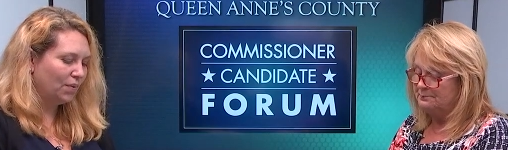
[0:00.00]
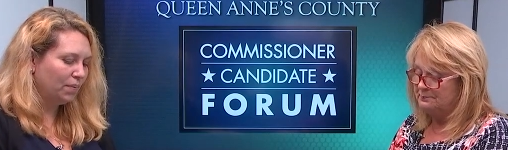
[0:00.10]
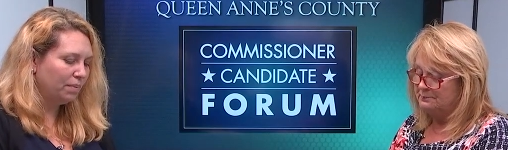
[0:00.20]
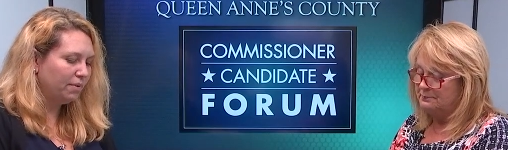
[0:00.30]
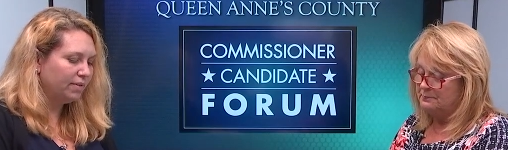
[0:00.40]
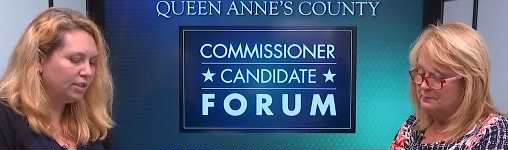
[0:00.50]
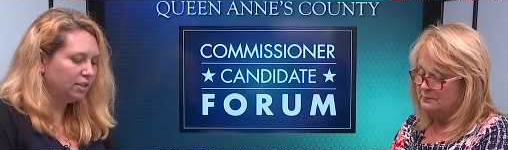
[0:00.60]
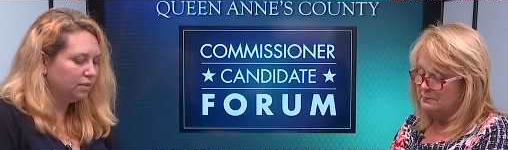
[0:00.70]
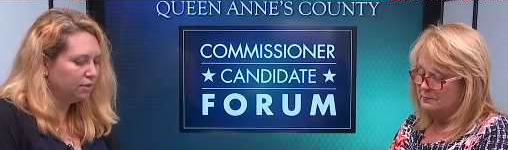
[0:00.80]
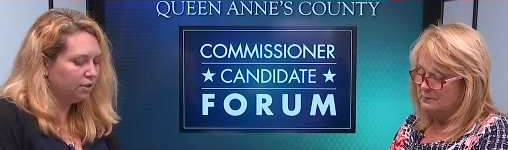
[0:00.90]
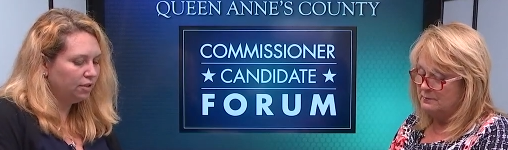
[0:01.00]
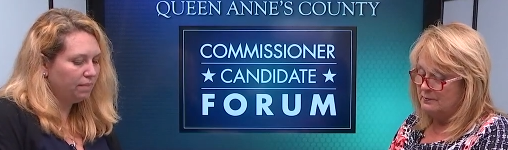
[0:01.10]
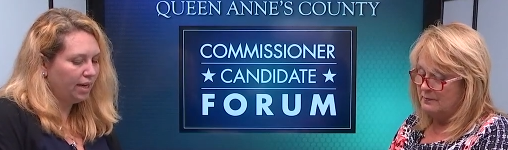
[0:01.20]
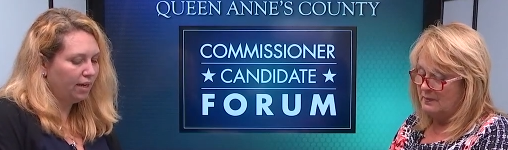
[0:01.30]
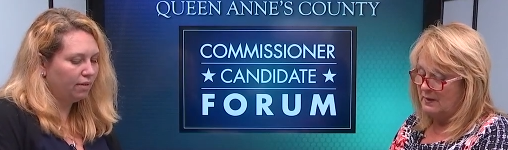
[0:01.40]
Speaker 1: What provisions would you
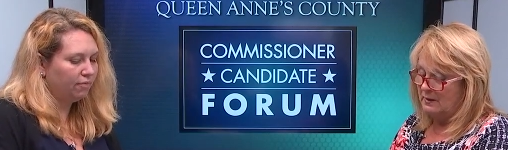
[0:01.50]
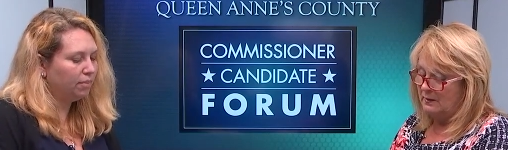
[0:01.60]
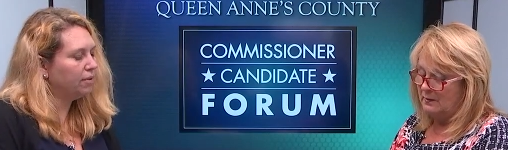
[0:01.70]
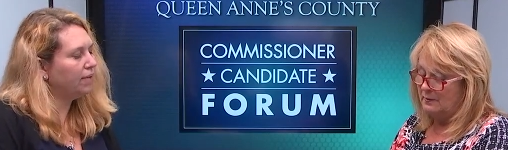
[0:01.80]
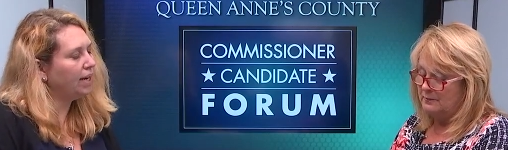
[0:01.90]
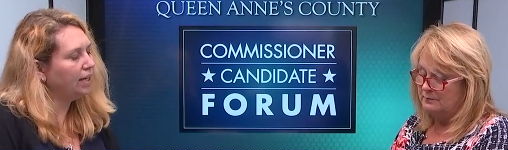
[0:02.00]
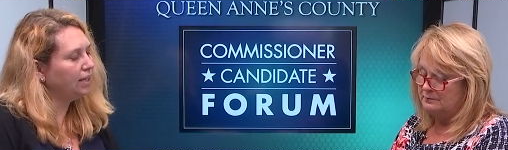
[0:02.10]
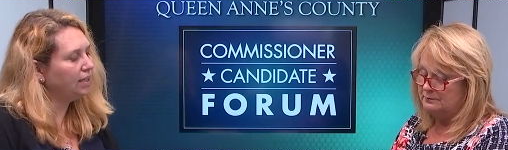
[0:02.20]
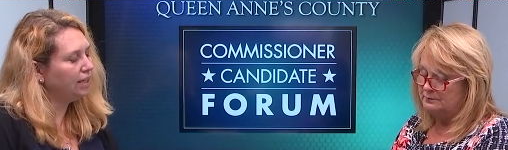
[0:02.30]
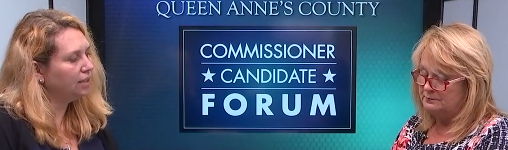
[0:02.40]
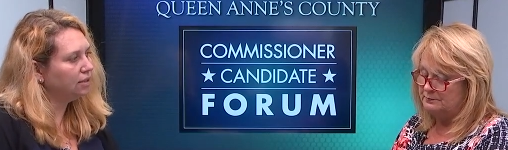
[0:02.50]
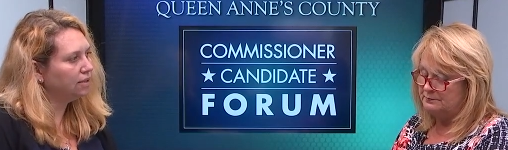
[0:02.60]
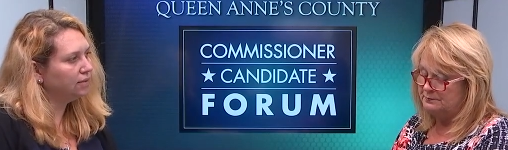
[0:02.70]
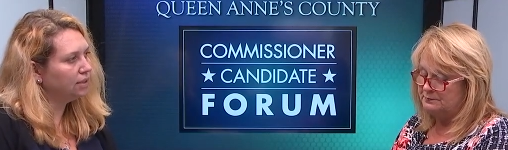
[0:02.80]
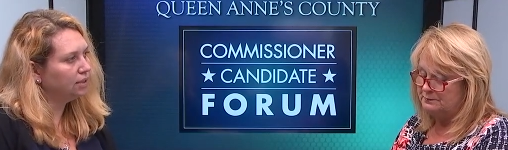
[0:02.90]
make for providing needed
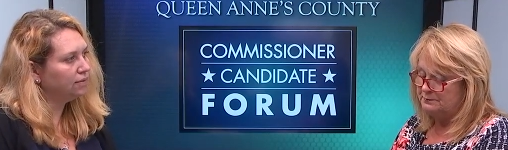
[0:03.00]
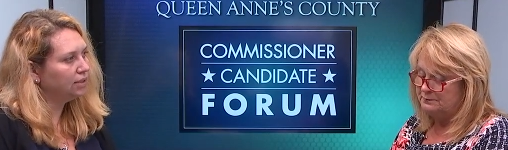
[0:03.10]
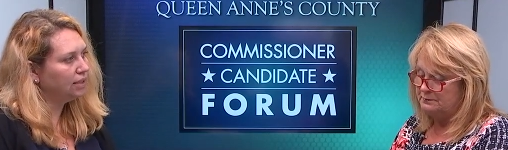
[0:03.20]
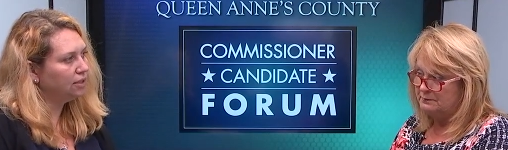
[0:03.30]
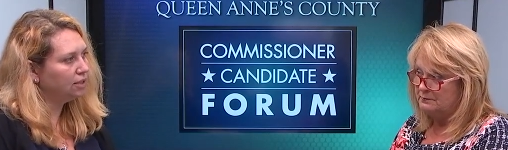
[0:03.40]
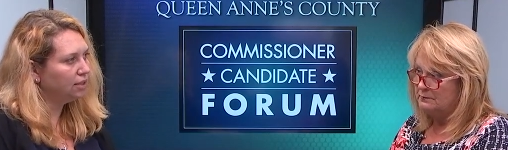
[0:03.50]
services for senior